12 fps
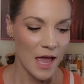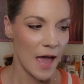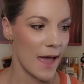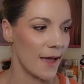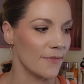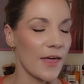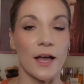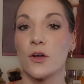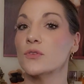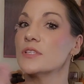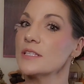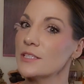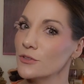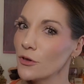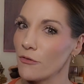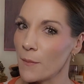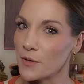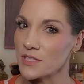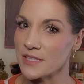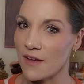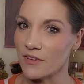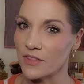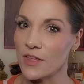And that goes until November 7th.